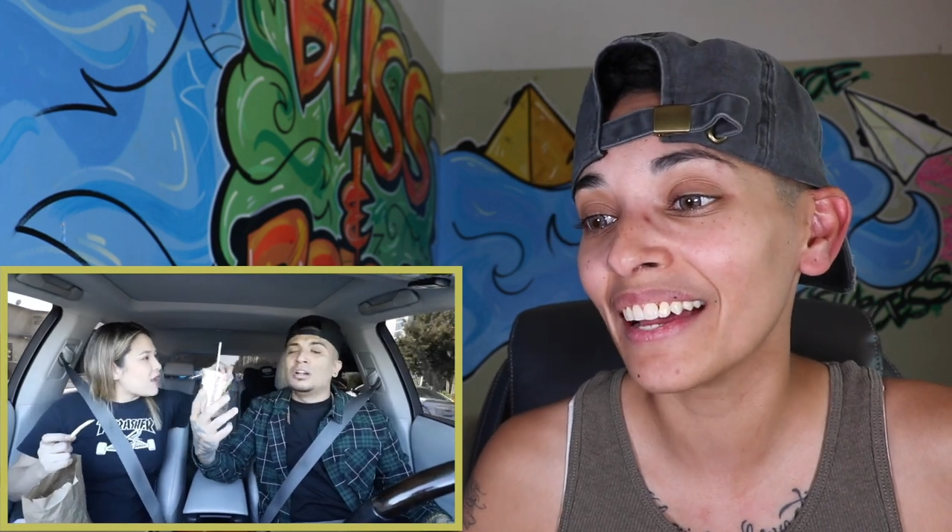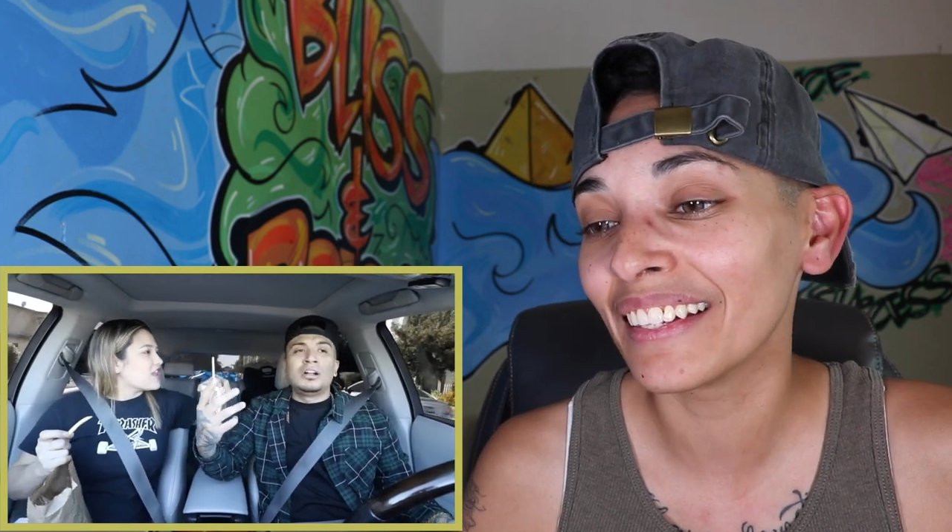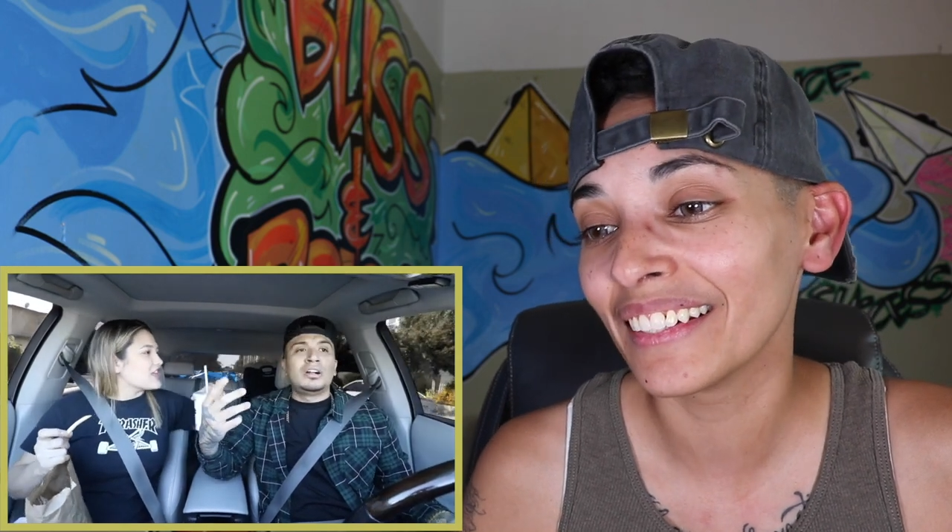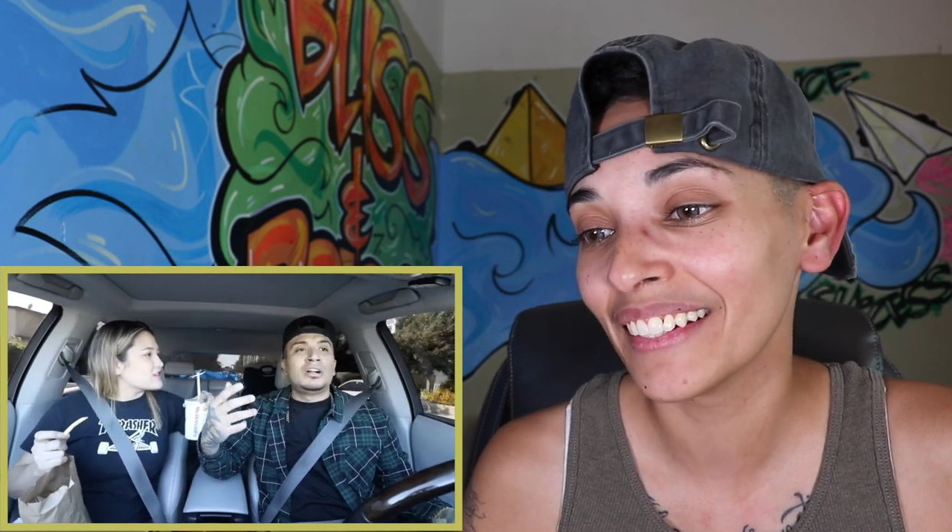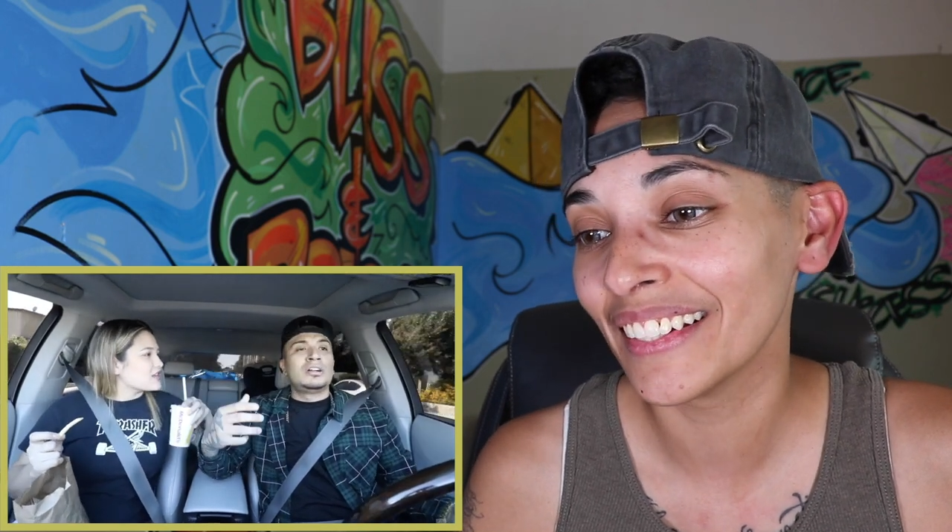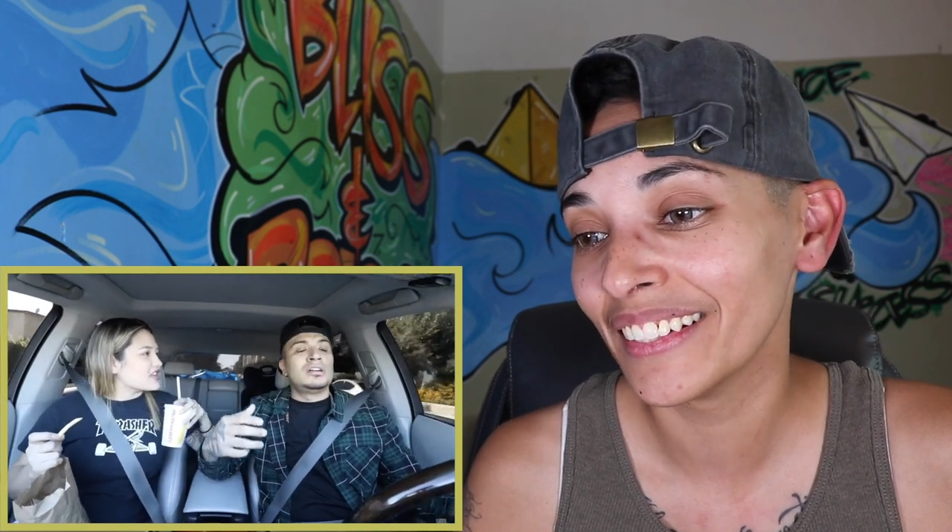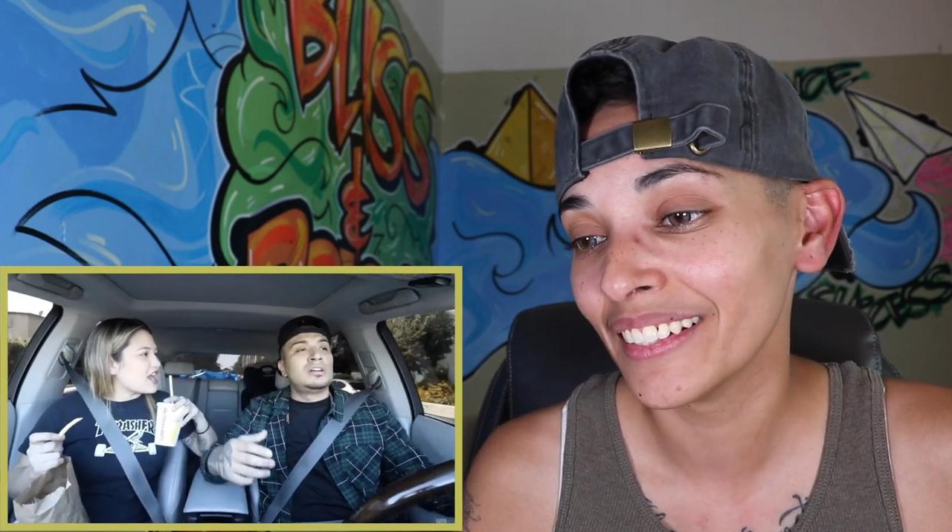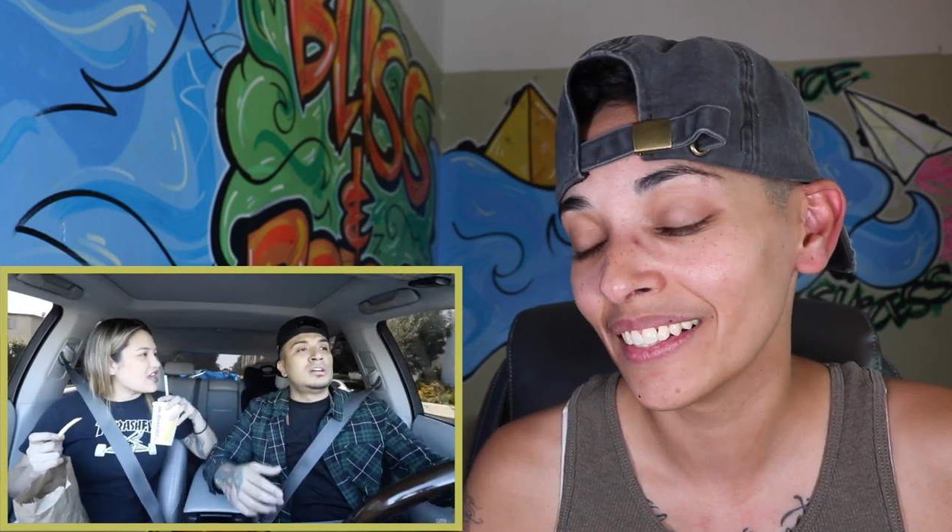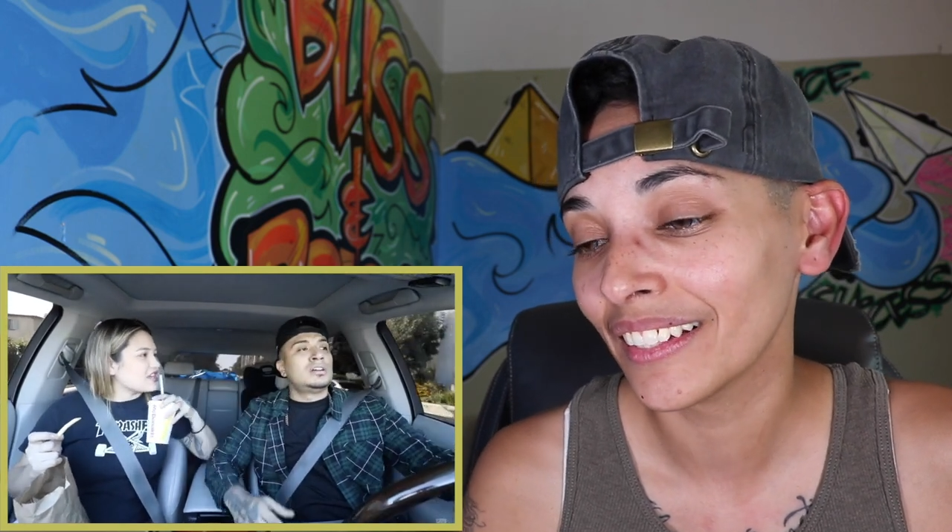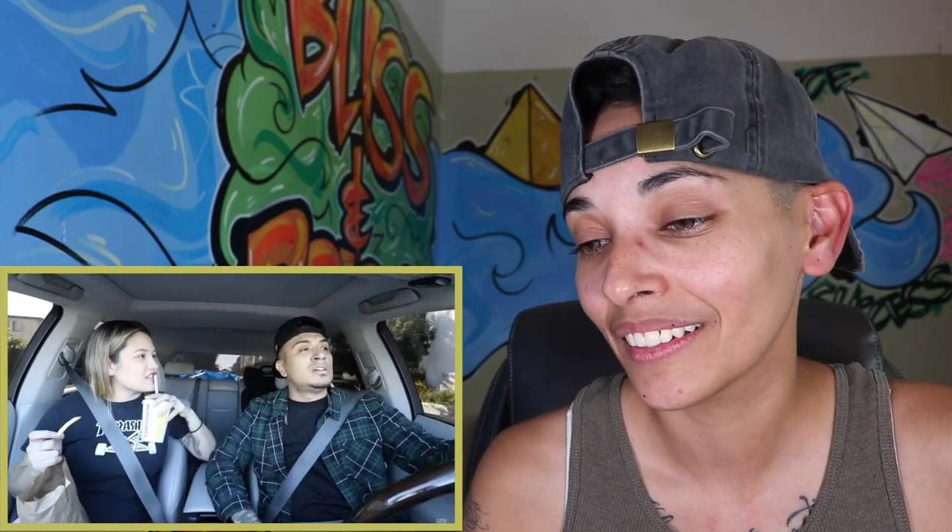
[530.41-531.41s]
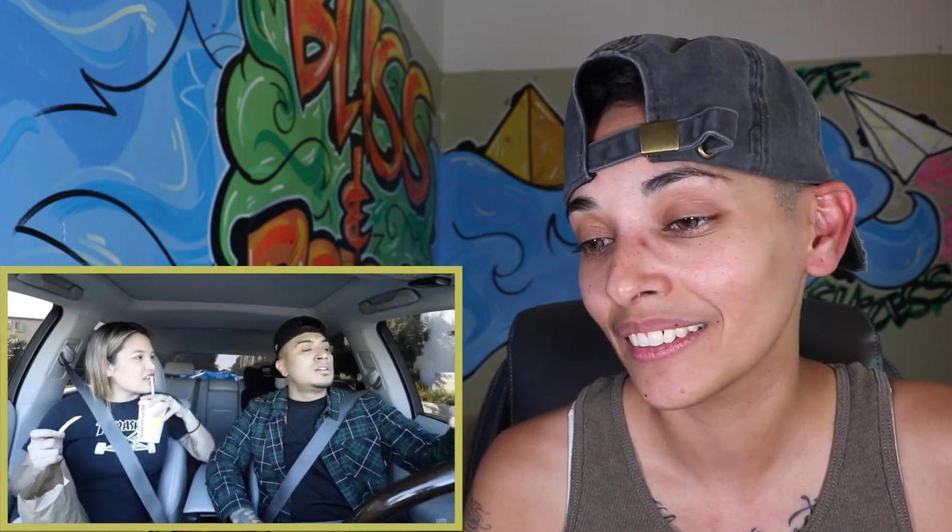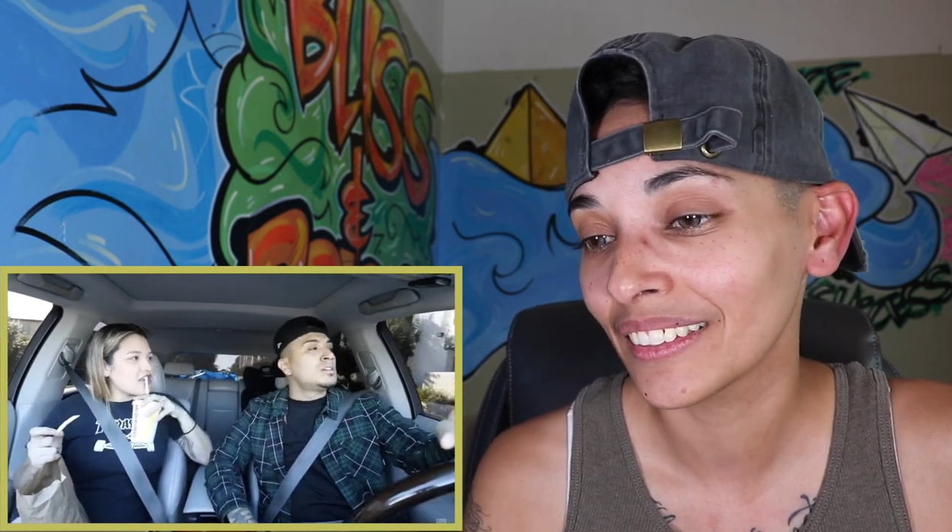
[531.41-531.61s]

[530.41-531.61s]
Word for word: No, that's what that is.